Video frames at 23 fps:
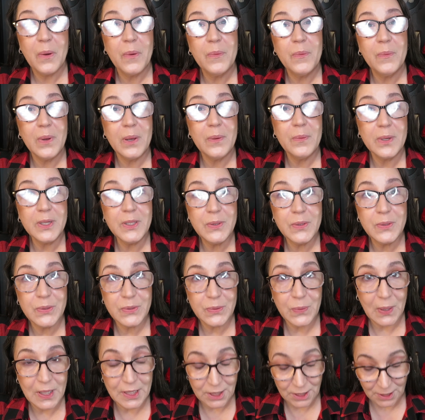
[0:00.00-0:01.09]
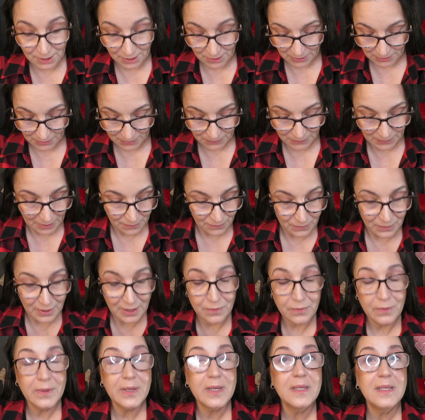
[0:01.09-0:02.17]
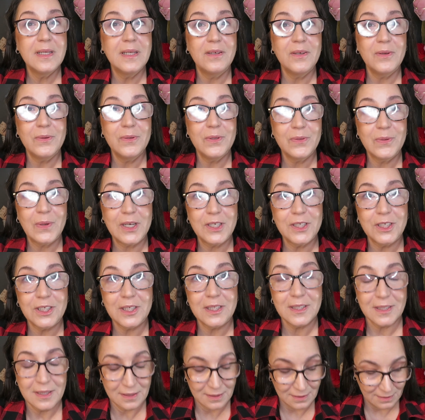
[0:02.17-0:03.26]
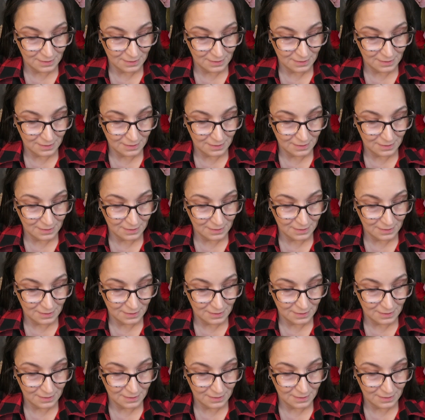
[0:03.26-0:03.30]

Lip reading: We will do swatches. We will do swatches.